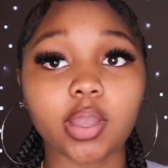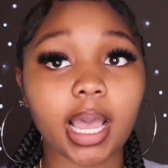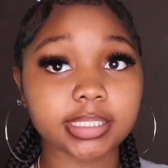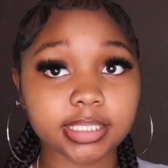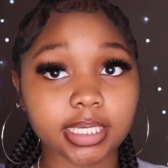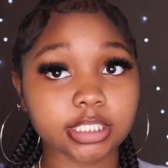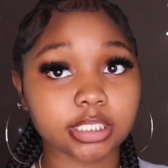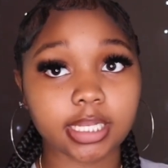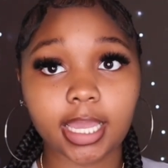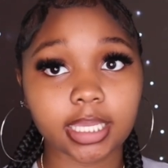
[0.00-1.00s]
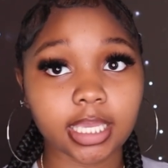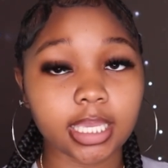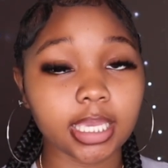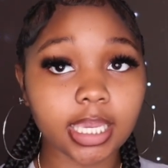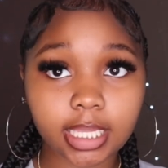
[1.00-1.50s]
I touch like
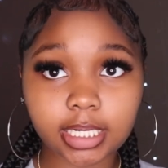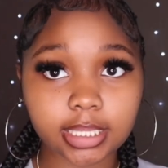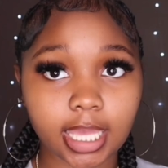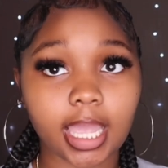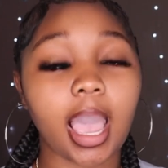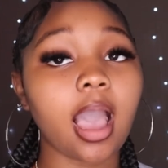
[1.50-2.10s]
anything.